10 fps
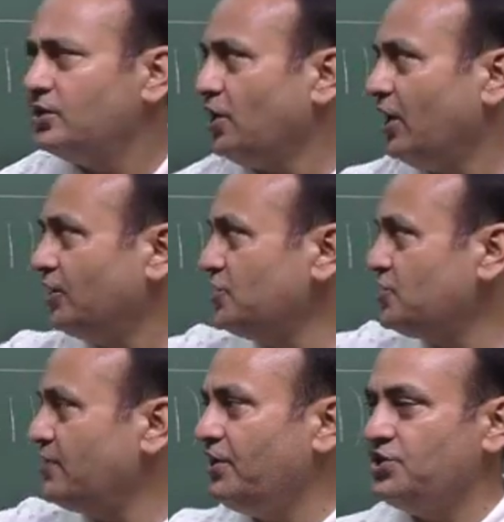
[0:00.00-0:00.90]

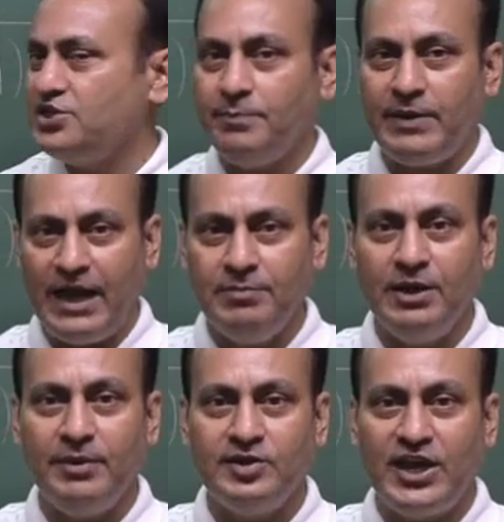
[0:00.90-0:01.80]
37 is a prime
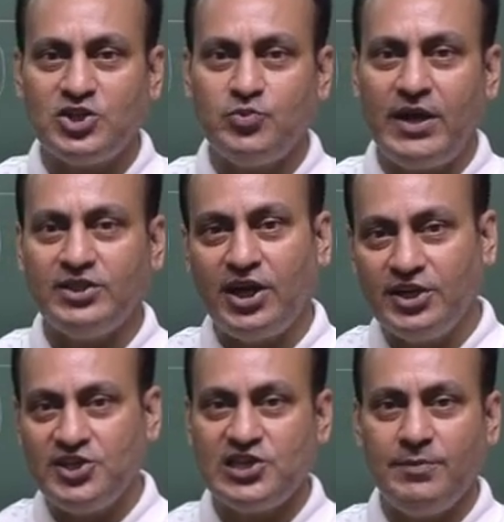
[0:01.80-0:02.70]
number, that's why
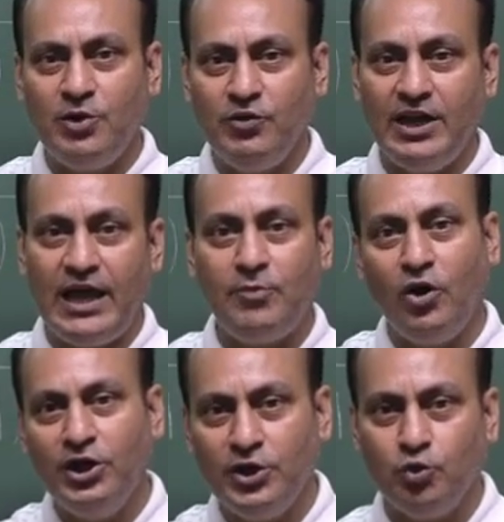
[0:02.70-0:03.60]
37 will have
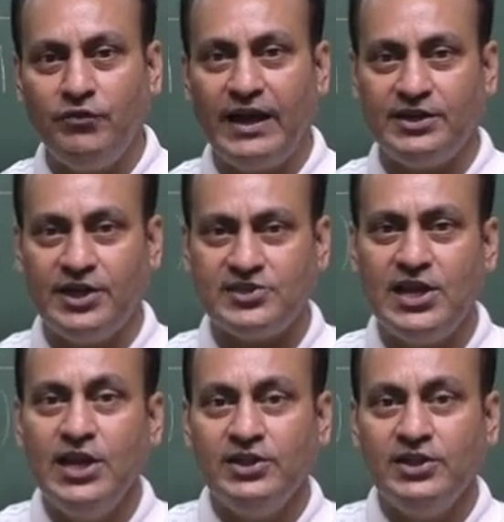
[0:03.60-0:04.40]
only two factors,